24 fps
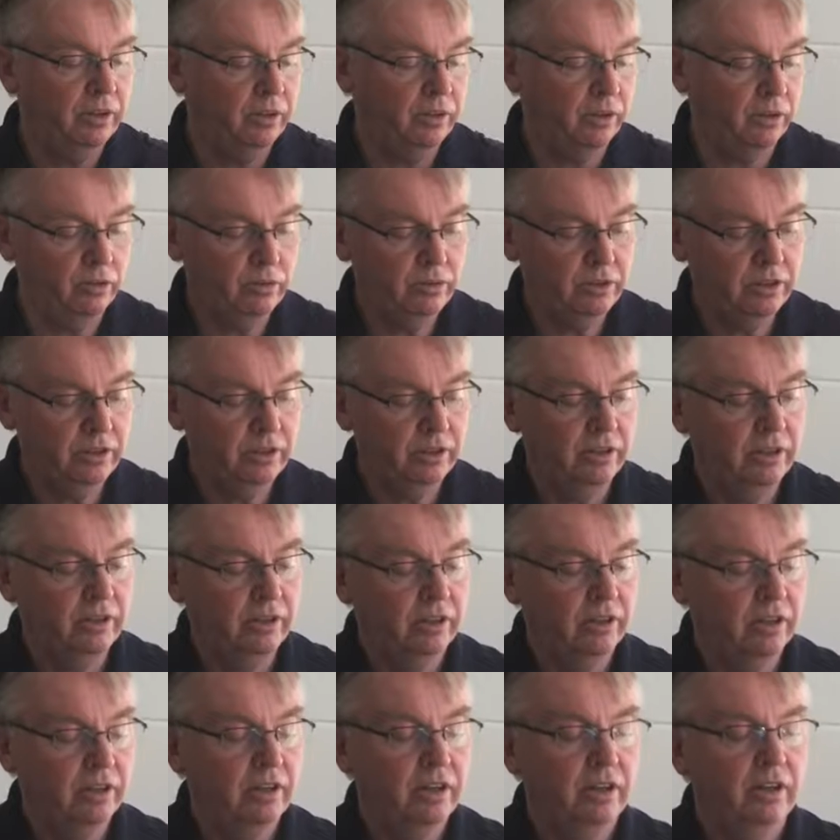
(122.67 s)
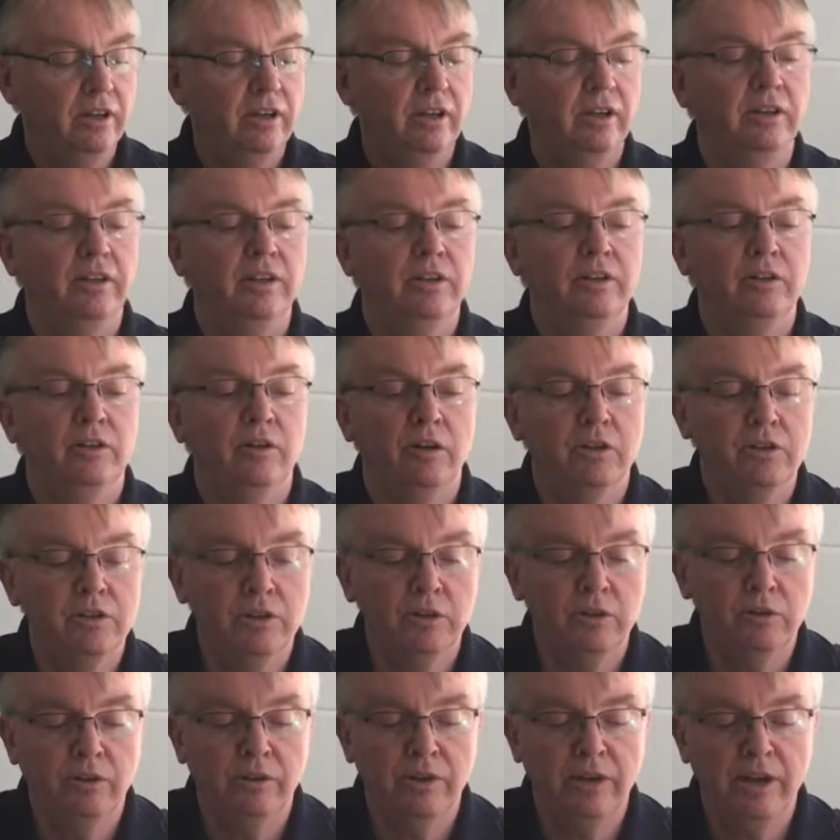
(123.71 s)
of those. And then you're
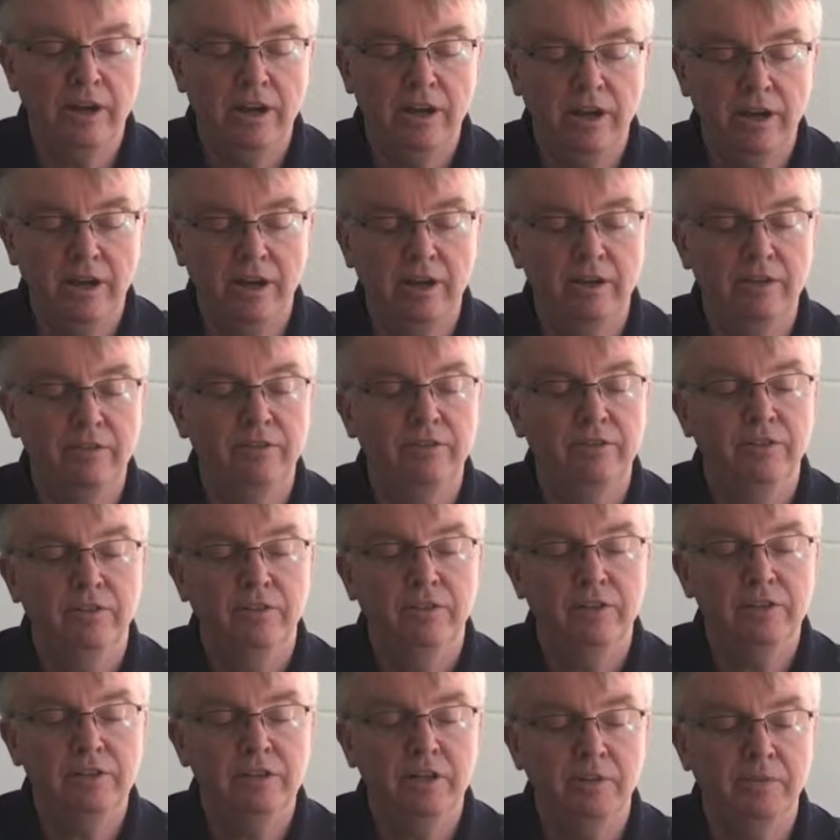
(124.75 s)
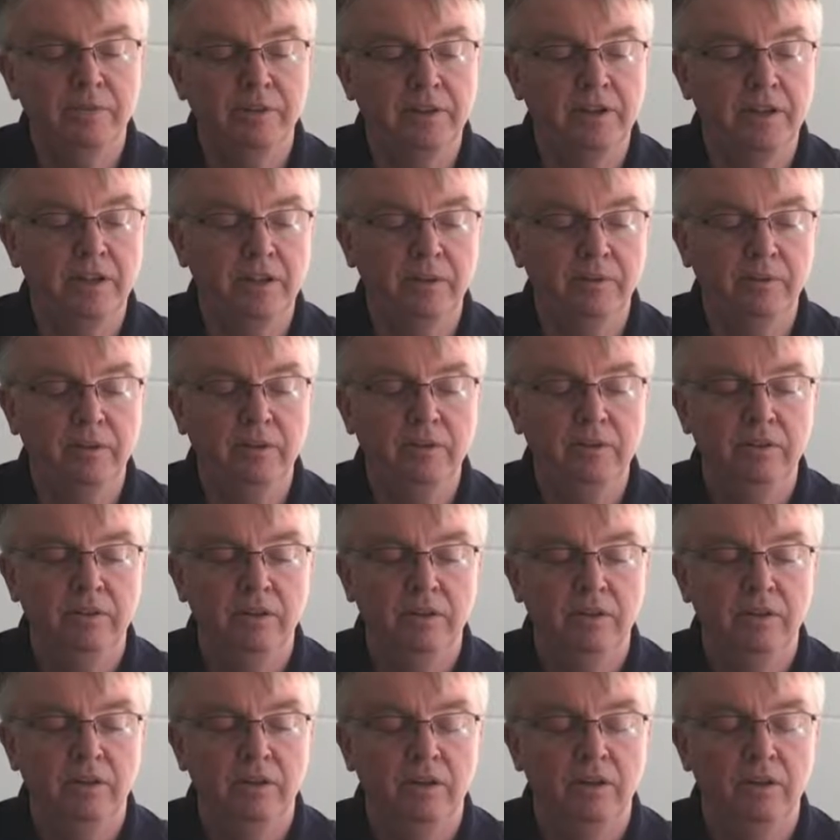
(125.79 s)
also going to have this type of cable,
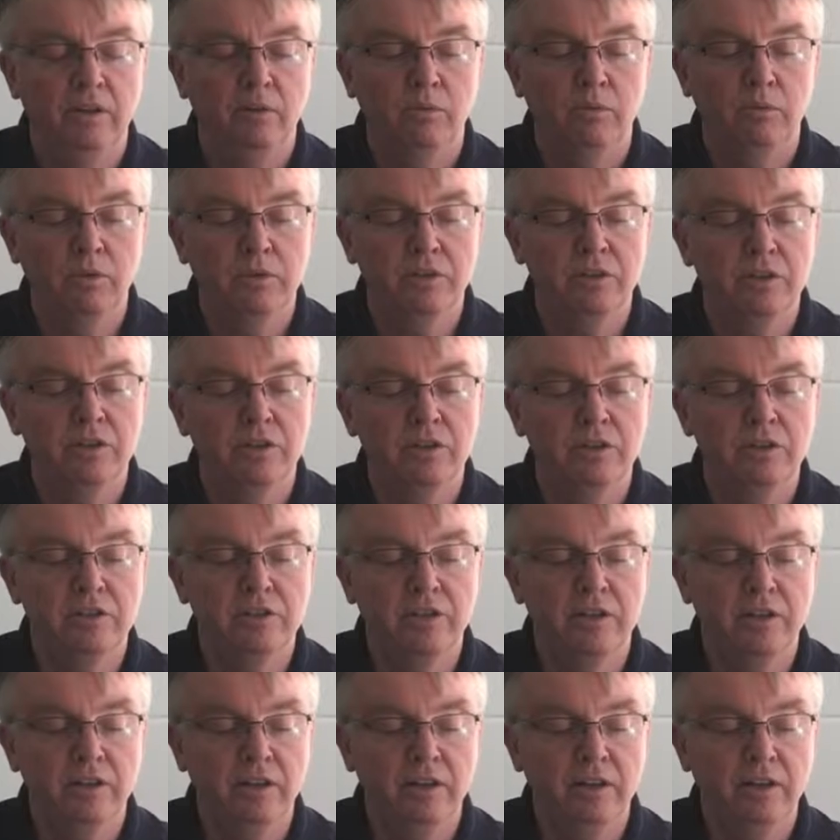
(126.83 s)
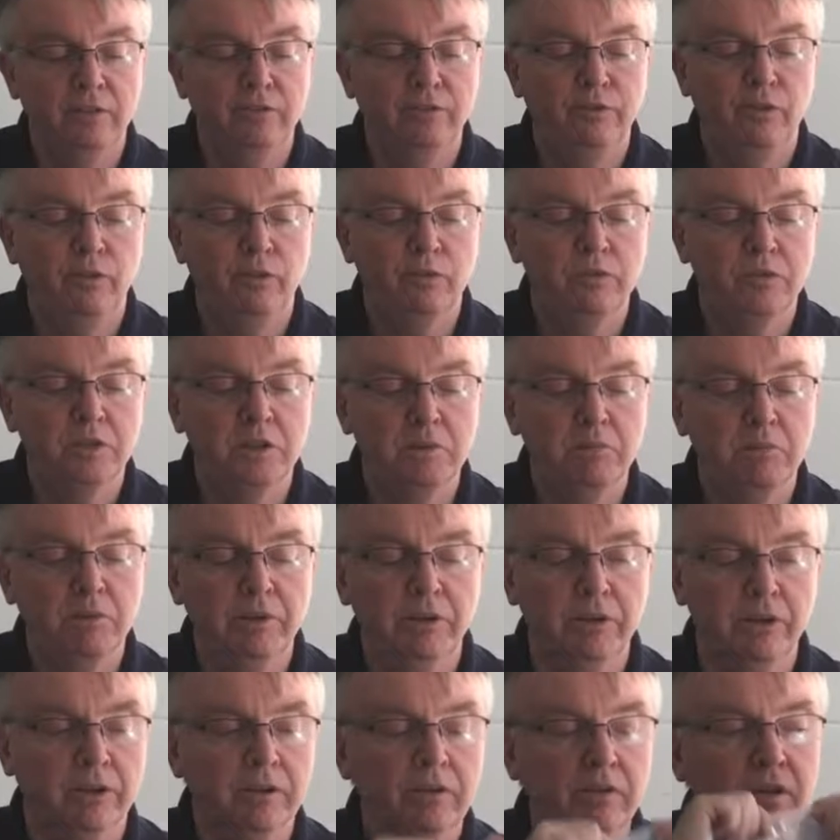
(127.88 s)
which is a headphone
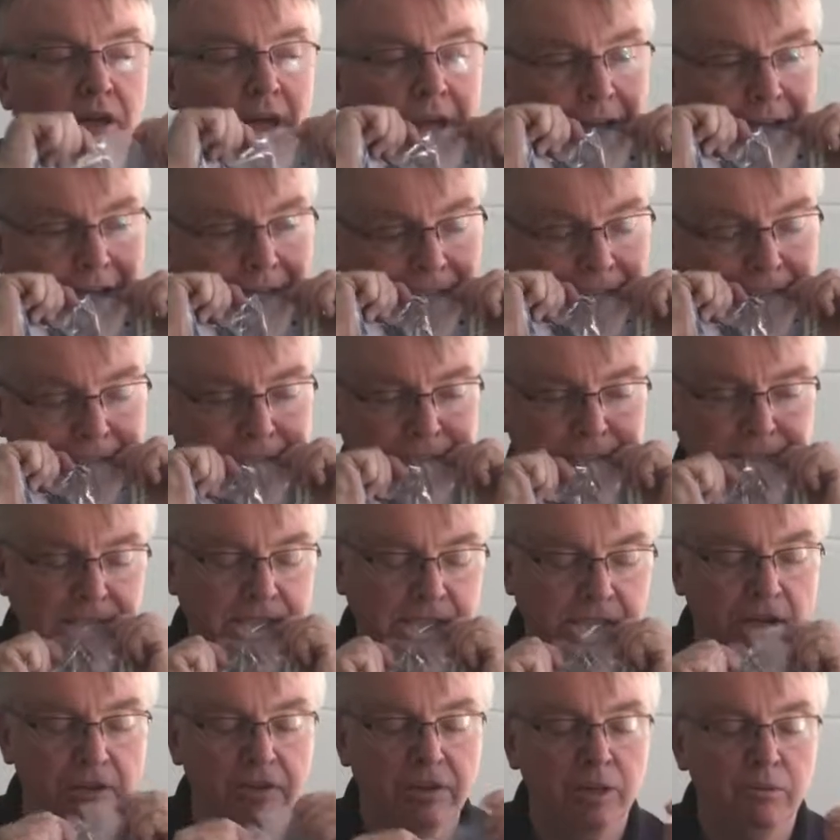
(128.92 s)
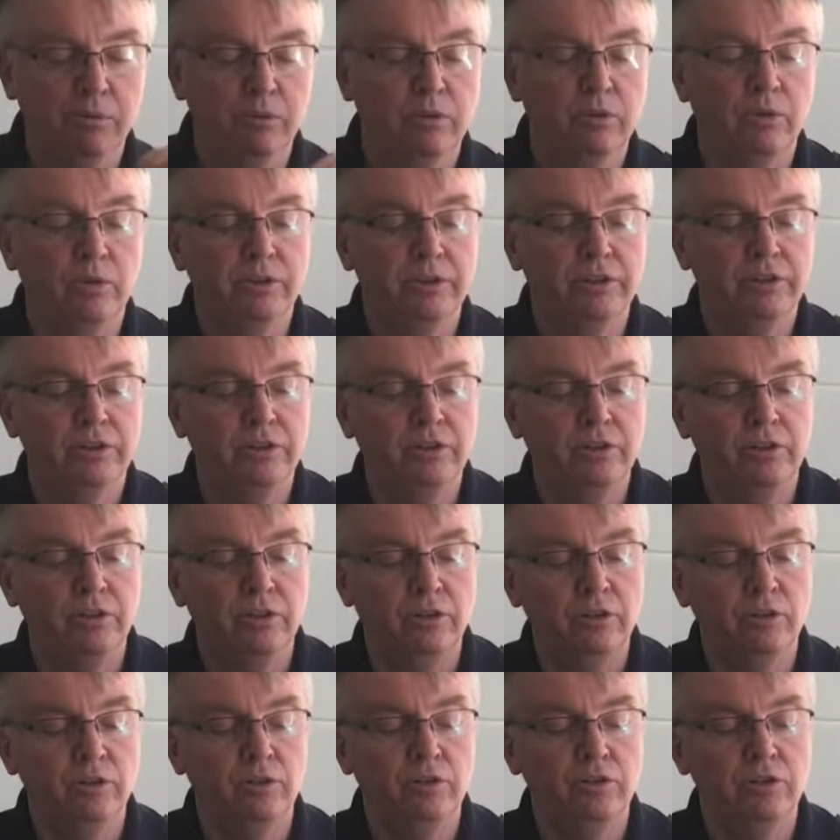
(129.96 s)
splitter that we're going to
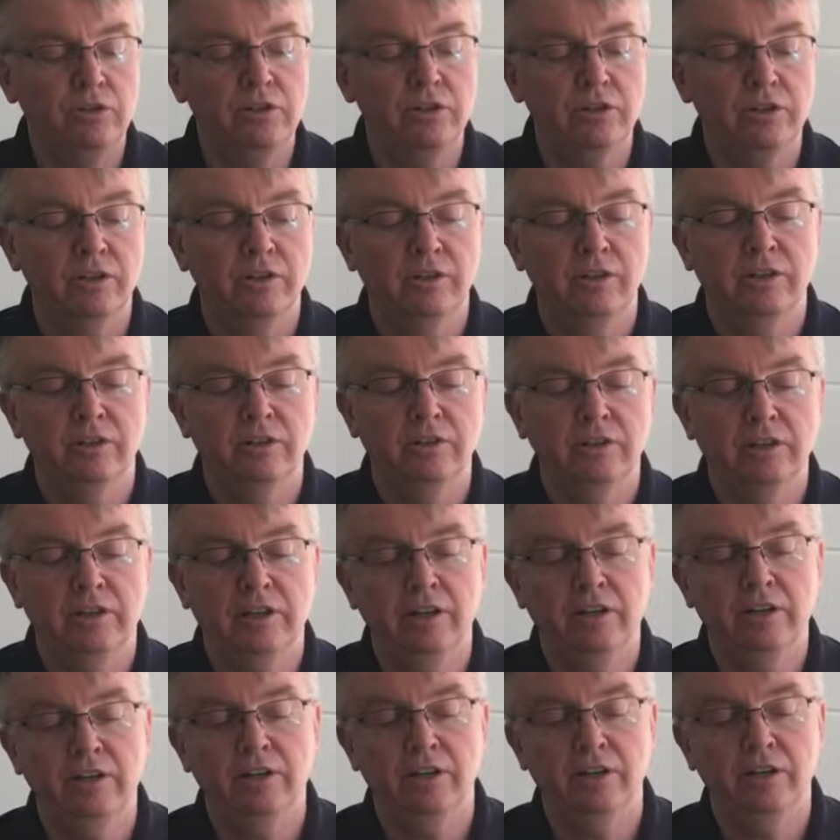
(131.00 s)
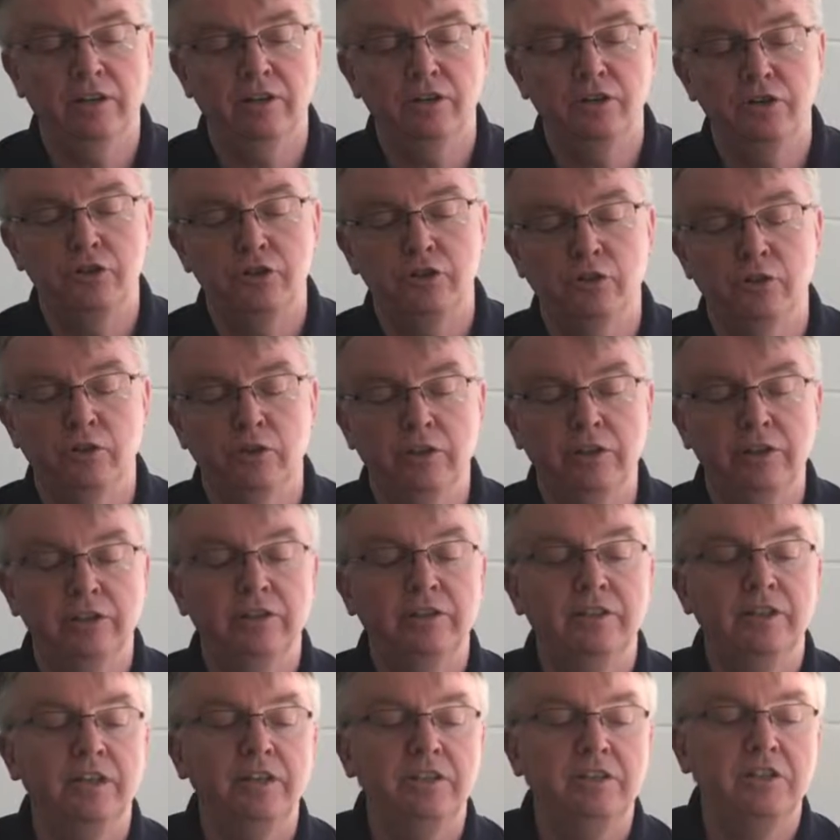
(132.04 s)
use to kind of join
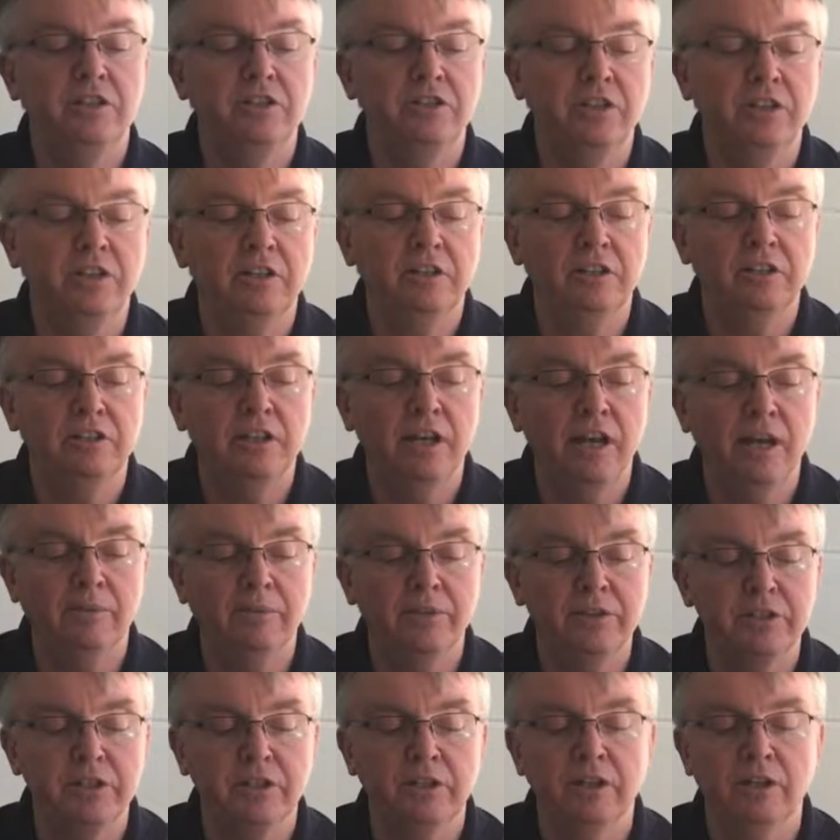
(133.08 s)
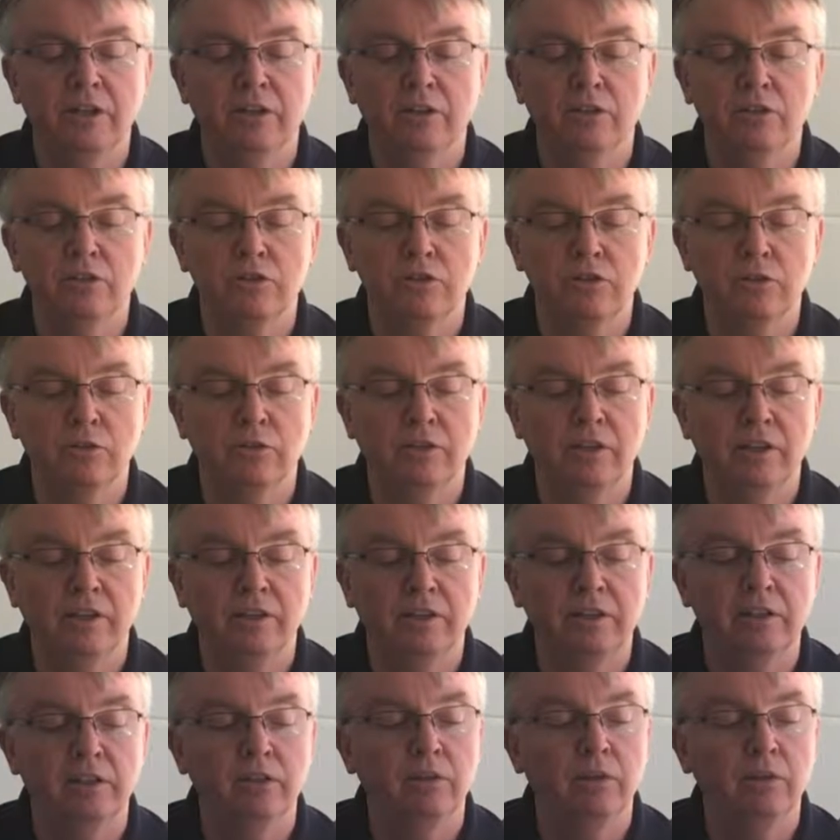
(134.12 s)
and daisy chain the tablets together so that
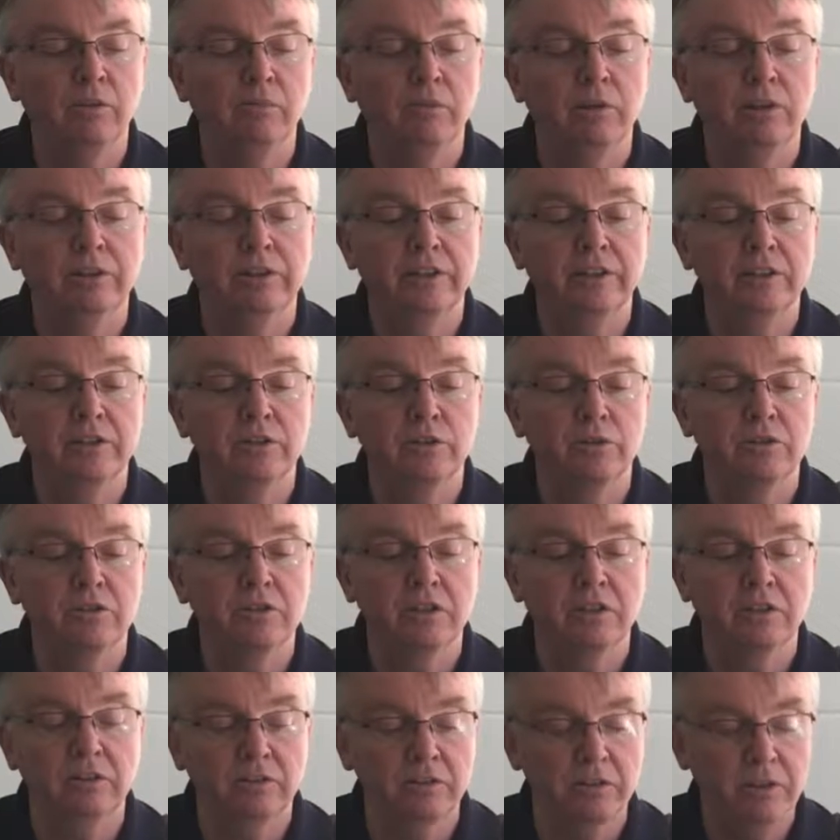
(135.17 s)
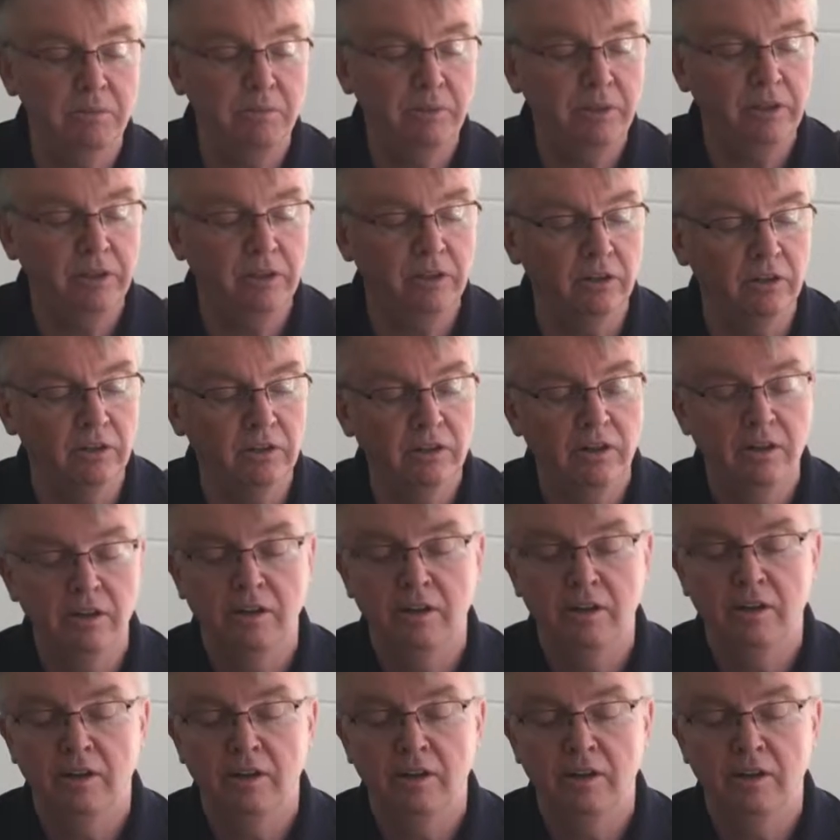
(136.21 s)
they can all plug into a single speaker